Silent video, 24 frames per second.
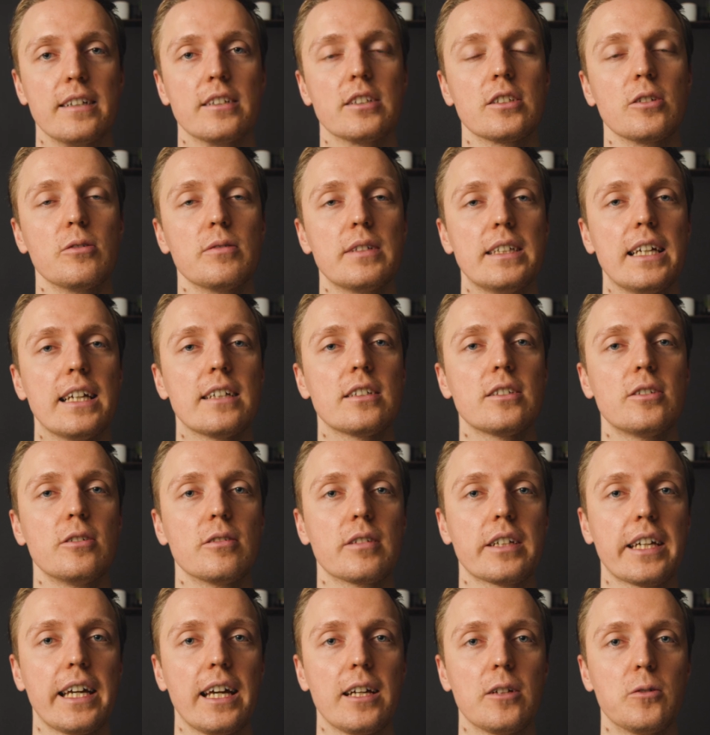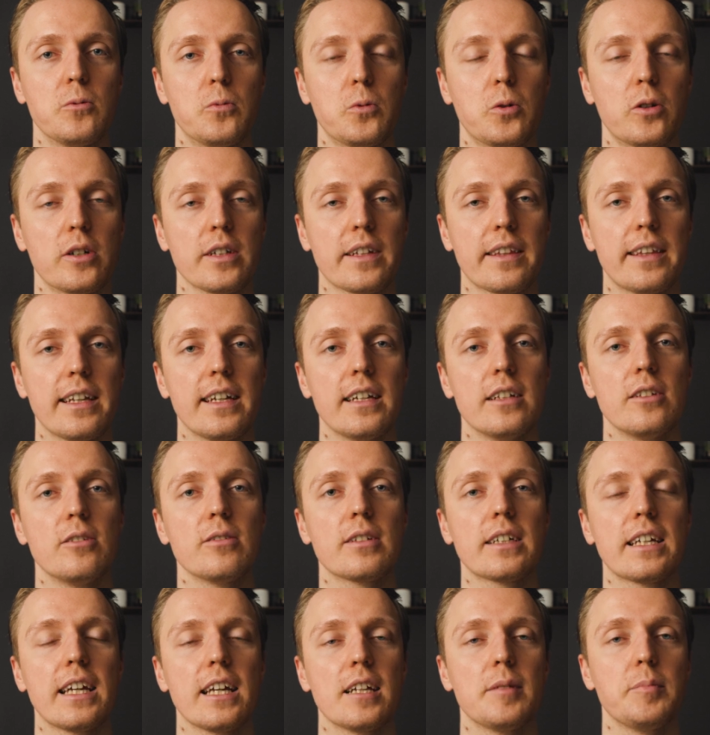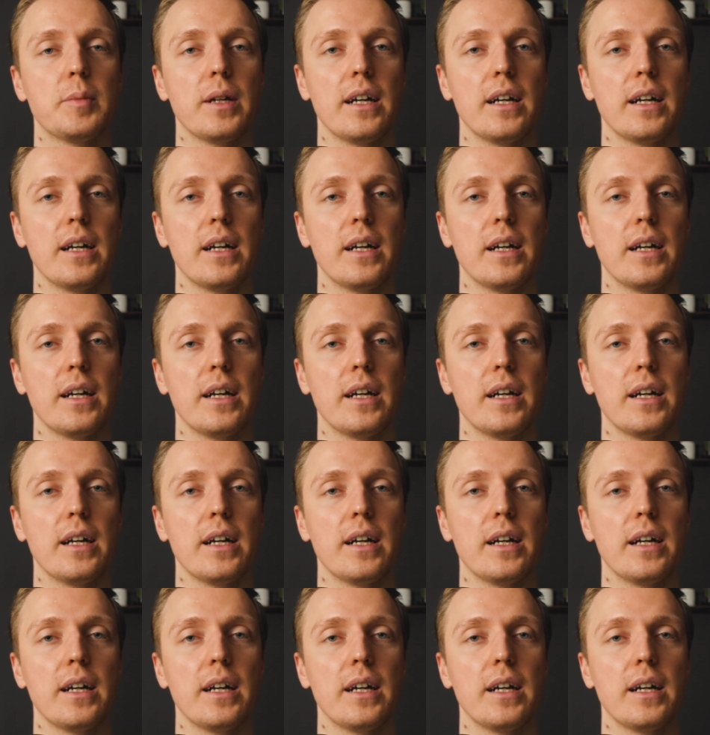So yes, you can work there, you can